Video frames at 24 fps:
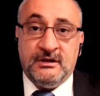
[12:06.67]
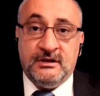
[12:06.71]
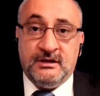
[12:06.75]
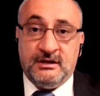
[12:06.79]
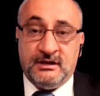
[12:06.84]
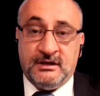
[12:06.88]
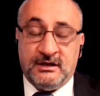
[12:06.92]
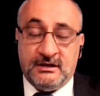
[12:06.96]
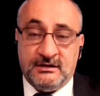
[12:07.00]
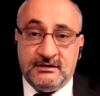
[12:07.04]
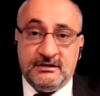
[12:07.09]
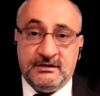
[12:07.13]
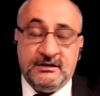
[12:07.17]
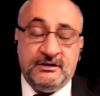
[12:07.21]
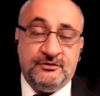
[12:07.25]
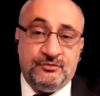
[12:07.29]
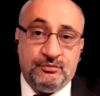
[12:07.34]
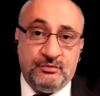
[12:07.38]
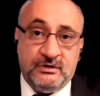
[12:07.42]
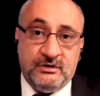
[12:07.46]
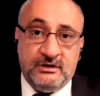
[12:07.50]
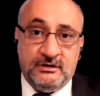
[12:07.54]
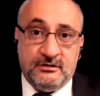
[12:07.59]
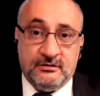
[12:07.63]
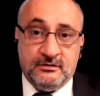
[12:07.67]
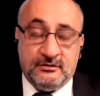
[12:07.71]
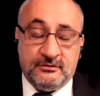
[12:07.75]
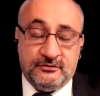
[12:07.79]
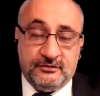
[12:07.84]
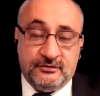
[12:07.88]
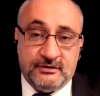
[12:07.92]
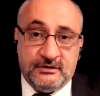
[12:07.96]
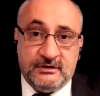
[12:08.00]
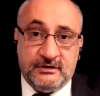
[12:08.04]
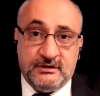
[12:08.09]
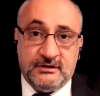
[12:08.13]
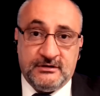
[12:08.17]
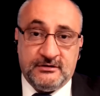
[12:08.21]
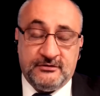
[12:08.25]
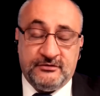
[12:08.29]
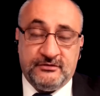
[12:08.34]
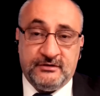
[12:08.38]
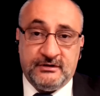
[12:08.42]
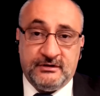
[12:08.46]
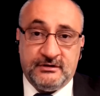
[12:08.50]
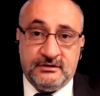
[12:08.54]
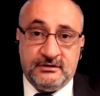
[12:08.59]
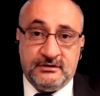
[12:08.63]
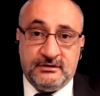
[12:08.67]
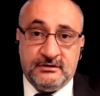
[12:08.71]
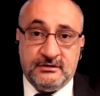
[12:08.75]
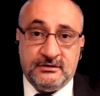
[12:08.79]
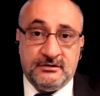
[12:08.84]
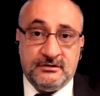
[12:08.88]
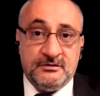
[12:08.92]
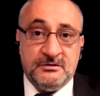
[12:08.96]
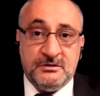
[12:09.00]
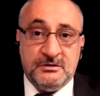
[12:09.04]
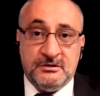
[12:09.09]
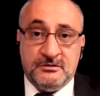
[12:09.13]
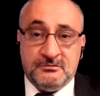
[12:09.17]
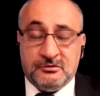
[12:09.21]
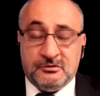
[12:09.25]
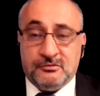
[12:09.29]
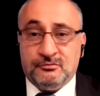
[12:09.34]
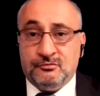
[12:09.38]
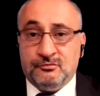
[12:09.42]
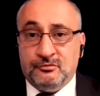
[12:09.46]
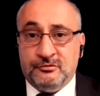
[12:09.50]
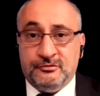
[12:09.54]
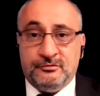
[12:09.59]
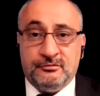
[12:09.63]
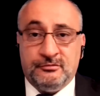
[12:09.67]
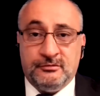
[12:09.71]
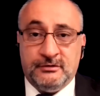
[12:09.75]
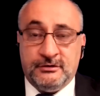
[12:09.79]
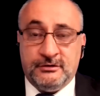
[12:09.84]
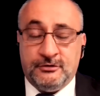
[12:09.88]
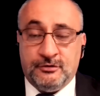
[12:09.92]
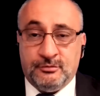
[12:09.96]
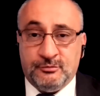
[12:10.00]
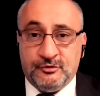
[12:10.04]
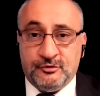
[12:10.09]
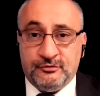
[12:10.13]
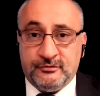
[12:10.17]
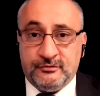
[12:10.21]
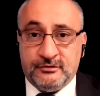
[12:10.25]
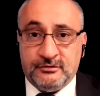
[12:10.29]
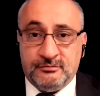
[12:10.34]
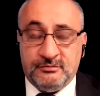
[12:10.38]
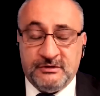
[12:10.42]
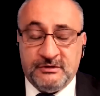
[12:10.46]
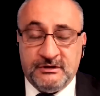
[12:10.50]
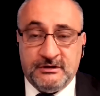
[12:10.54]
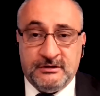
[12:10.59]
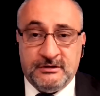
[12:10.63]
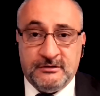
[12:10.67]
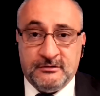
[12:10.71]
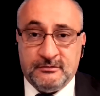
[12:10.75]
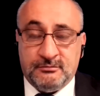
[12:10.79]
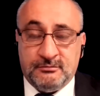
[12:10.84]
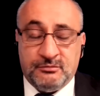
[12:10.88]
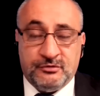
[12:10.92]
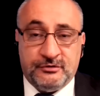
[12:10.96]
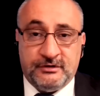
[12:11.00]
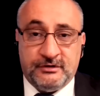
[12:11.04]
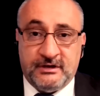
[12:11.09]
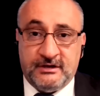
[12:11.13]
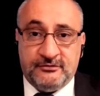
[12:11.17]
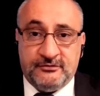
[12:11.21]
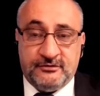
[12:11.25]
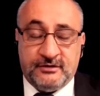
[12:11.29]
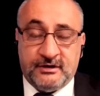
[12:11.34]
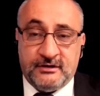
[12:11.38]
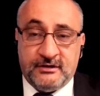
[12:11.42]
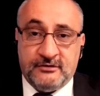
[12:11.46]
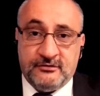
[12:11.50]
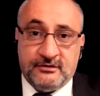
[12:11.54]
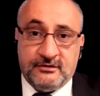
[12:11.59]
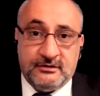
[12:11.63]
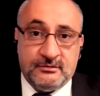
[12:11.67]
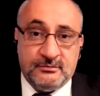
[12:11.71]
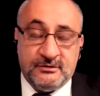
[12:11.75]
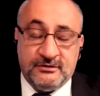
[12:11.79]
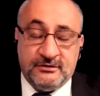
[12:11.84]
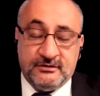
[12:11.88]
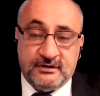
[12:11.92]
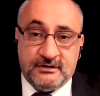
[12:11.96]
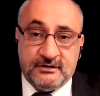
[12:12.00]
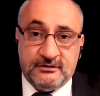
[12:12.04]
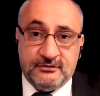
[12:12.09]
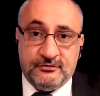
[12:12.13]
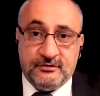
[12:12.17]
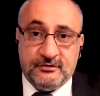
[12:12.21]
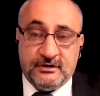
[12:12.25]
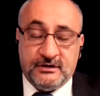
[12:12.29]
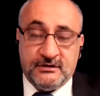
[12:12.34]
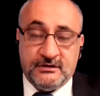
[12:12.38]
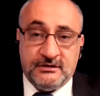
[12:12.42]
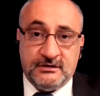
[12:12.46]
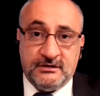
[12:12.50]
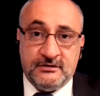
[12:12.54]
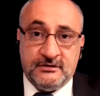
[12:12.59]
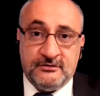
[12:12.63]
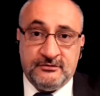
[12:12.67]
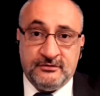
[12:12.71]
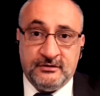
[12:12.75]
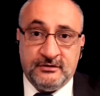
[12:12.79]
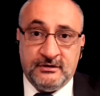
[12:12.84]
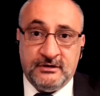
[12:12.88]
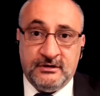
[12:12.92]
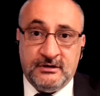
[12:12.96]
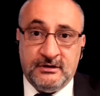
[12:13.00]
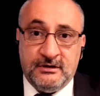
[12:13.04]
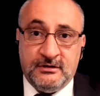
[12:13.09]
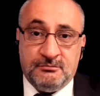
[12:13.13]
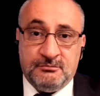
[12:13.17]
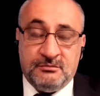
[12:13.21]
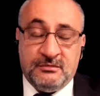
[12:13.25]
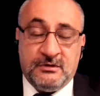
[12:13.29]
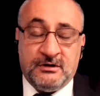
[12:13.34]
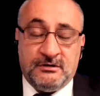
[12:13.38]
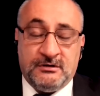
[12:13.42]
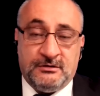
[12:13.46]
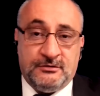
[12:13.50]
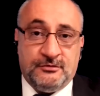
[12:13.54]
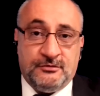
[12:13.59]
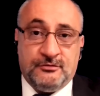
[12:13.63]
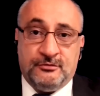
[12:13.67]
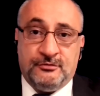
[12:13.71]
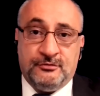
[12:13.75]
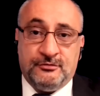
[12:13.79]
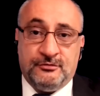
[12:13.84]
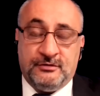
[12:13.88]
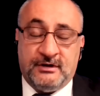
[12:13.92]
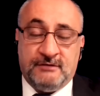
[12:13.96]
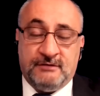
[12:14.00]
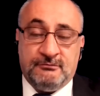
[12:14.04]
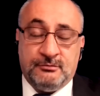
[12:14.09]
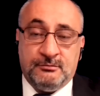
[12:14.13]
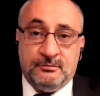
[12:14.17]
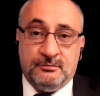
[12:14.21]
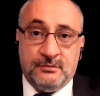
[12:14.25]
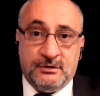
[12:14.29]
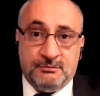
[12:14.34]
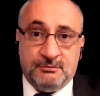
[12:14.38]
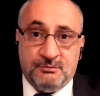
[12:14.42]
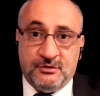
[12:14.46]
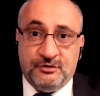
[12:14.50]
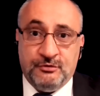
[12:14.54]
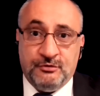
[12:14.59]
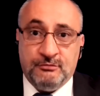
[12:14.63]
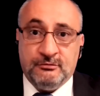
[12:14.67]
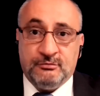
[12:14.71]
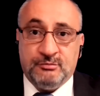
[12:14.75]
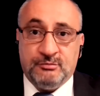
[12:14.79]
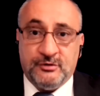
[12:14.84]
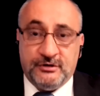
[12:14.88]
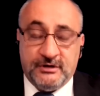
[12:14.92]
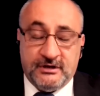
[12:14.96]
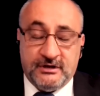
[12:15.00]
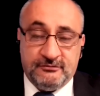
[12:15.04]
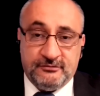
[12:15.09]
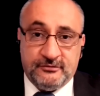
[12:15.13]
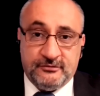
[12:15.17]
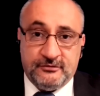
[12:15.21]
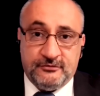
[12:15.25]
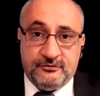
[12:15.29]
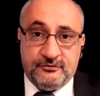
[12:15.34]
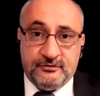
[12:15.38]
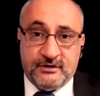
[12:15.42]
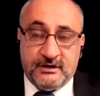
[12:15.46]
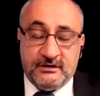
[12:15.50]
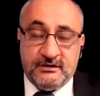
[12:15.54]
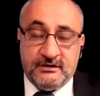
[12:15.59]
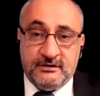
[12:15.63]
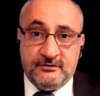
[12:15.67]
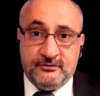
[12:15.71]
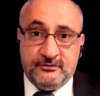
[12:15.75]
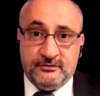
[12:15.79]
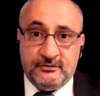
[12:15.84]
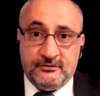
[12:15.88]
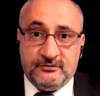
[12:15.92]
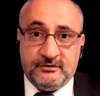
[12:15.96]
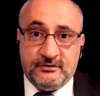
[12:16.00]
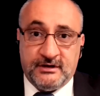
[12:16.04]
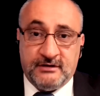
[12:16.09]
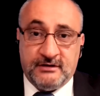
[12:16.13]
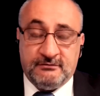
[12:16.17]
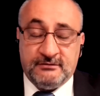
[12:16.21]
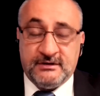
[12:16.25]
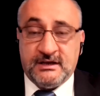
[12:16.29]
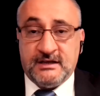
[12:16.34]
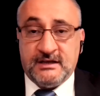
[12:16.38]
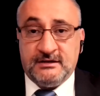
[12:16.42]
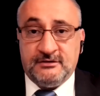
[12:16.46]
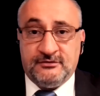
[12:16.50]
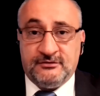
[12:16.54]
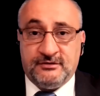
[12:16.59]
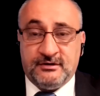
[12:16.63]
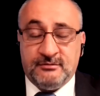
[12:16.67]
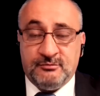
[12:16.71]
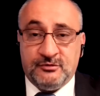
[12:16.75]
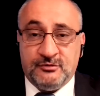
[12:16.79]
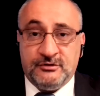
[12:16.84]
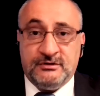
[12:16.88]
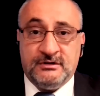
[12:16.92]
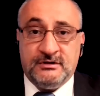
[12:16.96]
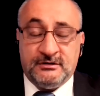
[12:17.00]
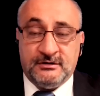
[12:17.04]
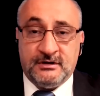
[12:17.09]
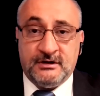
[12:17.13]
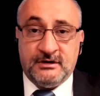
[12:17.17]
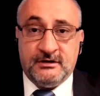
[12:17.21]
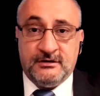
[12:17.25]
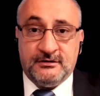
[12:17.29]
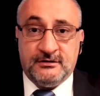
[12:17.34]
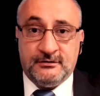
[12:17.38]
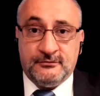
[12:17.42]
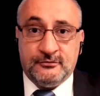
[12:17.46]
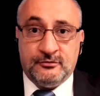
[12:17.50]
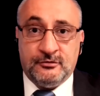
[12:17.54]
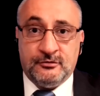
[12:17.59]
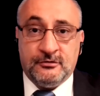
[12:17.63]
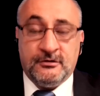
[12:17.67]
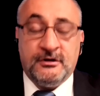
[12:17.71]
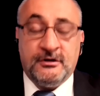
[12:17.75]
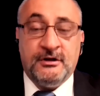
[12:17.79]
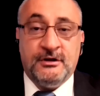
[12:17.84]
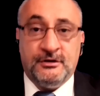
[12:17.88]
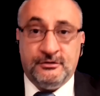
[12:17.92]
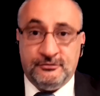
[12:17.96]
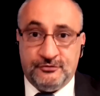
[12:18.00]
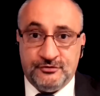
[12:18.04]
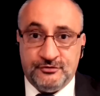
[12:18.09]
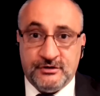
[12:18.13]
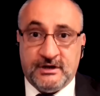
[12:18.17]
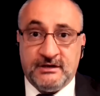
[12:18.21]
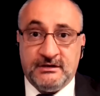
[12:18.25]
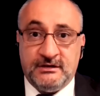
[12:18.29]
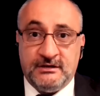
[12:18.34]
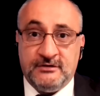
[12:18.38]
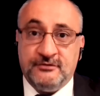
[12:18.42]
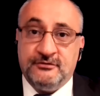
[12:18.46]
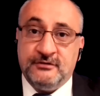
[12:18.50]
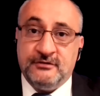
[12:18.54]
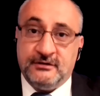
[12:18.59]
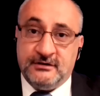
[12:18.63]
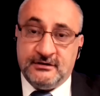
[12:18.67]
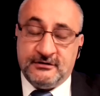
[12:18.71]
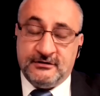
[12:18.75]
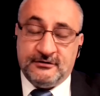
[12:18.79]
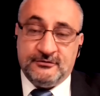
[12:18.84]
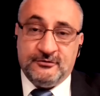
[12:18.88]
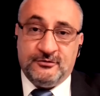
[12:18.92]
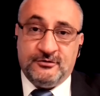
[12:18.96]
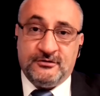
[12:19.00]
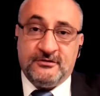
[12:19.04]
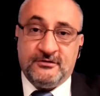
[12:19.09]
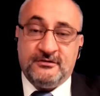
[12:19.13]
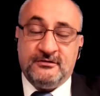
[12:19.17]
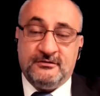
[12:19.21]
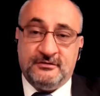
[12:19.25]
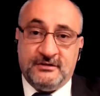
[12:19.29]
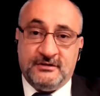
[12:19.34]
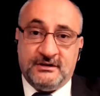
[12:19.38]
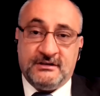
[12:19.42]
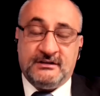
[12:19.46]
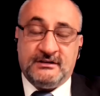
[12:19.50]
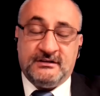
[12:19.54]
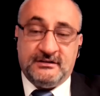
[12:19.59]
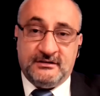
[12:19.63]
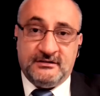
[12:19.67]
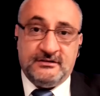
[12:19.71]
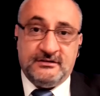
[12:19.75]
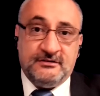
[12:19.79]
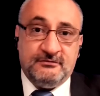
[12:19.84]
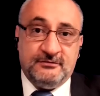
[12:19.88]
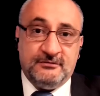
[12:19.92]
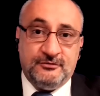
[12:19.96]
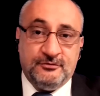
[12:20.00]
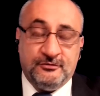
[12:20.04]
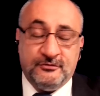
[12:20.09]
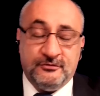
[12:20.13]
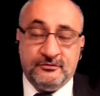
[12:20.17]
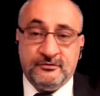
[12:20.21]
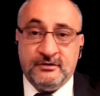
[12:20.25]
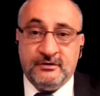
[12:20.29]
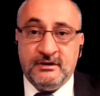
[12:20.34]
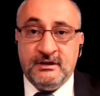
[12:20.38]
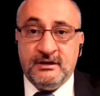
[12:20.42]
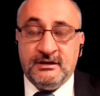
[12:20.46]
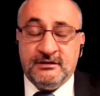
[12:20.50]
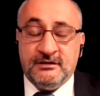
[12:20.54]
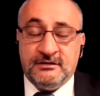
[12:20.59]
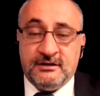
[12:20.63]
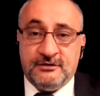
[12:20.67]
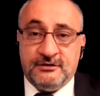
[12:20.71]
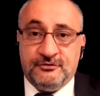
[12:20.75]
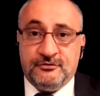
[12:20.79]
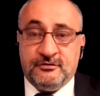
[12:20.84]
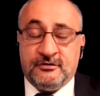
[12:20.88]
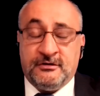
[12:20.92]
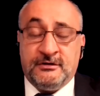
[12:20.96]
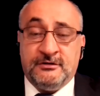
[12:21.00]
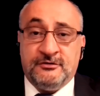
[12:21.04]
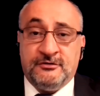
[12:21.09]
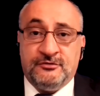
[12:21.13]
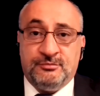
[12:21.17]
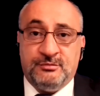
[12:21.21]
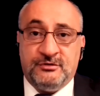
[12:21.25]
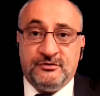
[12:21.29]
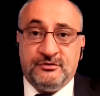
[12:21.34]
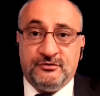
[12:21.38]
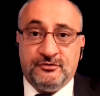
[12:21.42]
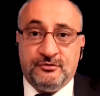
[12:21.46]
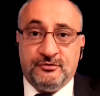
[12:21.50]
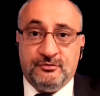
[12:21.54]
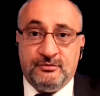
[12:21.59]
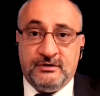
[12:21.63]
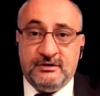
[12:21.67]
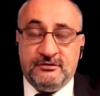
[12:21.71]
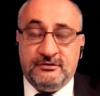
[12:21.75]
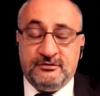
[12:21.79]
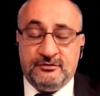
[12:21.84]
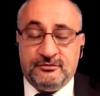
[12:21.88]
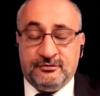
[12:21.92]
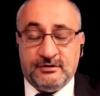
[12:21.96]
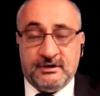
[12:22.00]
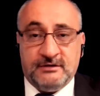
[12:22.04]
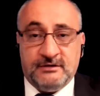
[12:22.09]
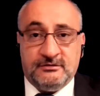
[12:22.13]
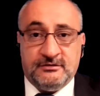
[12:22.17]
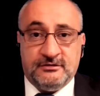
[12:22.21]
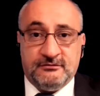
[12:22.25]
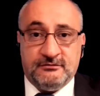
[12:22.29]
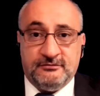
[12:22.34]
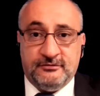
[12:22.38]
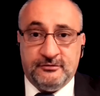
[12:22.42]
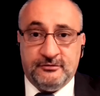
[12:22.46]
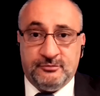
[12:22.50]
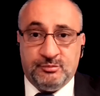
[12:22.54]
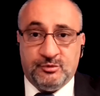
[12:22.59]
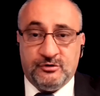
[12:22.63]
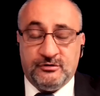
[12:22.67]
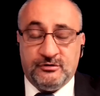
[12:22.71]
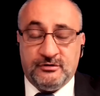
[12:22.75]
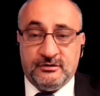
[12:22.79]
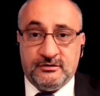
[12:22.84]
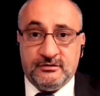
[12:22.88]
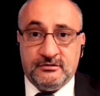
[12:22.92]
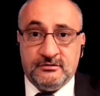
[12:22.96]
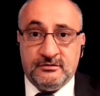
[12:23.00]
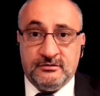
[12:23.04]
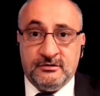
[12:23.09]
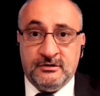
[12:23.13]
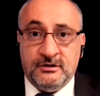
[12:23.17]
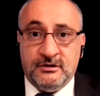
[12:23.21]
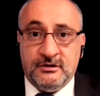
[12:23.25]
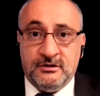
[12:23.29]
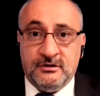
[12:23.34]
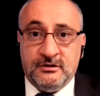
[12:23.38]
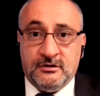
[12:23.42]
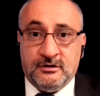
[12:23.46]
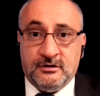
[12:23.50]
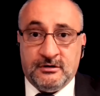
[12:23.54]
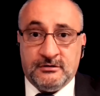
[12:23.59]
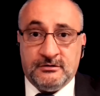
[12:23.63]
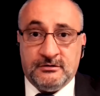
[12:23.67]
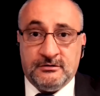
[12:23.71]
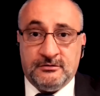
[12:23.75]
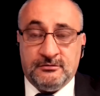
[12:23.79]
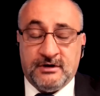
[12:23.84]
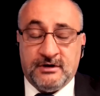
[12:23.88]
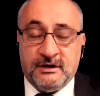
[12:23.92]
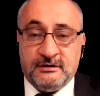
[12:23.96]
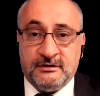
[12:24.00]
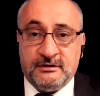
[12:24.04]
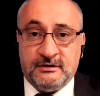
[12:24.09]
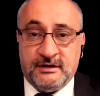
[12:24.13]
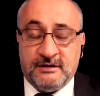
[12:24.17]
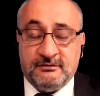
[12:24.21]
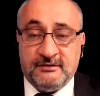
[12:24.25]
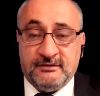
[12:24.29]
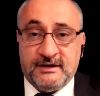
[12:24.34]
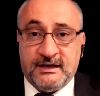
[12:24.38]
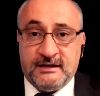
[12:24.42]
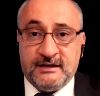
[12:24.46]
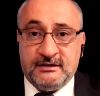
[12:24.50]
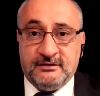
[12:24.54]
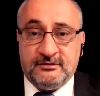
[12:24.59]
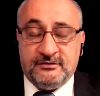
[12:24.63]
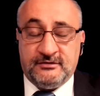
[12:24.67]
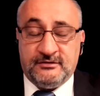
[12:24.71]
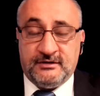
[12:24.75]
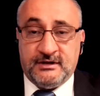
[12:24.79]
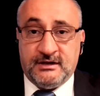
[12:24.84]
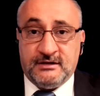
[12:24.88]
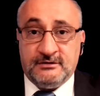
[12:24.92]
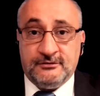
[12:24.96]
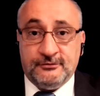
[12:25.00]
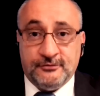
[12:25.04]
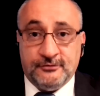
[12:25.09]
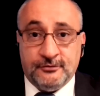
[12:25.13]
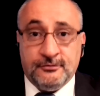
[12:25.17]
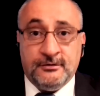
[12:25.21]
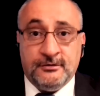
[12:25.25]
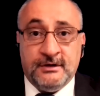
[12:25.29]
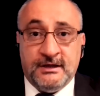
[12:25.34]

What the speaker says: And these Uyghurs that they're going to send in there are literally almost going to be a brigade size element that the Chinese, you could have a maneuver brigade for the Chinese inside Afghanistan, but they're not going to look Chinese. They're going to look like the individuals that China's been squeezing to have their footprint on the ground in Afghanistan. So